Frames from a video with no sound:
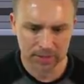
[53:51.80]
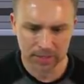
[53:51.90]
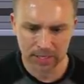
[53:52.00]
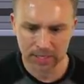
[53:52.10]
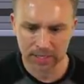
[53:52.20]

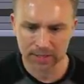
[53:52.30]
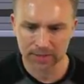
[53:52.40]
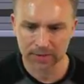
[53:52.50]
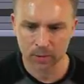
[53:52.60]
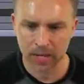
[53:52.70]
And
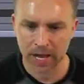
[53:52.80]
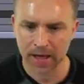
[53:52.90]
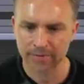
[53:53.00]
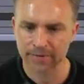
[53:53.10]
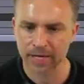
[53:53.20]
there we
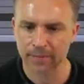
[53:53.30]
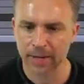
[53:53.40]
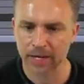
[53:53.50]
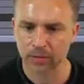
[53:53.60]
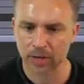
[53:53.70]
have that
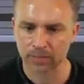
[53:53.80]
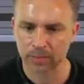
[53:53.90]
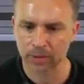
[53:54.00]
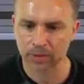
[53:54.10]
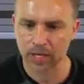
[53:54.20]
background
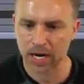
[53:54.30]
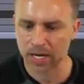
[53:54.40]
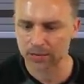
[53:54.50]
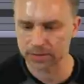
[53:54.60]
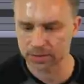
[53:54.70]
blur
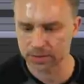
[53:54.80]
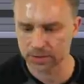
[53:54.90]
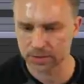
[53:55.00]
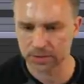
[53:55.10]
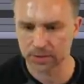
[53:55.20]
out
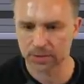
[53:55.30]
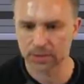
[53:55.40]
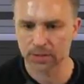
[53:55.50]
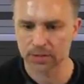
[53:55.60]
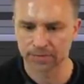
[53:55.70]

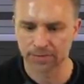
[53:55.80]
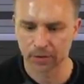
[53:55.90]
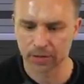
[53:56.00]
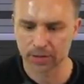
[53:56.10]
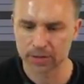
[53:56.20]
to
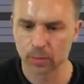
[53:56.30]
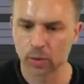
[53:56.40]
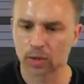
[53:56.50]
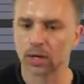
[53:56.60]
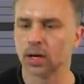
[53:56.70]
focus
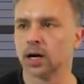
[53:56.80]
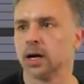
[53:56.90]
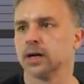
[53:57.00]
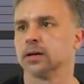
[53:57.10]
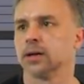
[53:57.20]
more
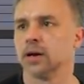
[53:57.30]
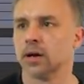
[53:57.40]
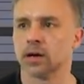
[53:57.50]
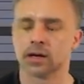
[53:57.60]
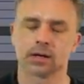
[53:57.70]
on
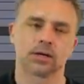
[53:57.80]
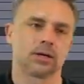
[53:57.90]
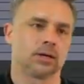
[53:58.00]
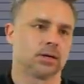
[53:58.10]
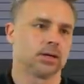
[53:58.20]
our
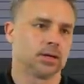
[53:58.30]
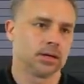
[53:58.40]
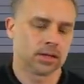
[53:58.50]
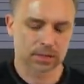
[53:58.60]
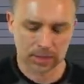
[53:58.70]

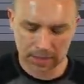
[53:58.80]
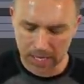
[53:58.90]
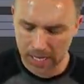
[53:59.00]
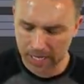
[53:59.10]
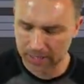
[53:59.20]

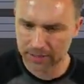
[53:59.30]
guy.